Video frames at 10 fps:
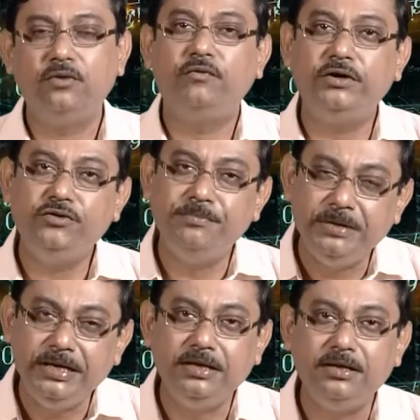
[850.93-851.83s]
What do you
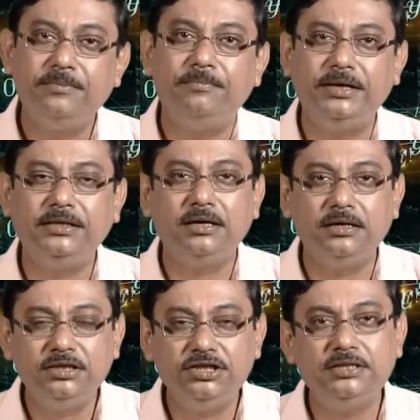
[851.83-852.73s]
mean by the
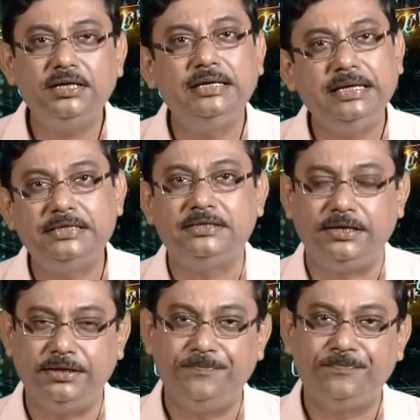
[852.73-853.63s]
conditions are necessary?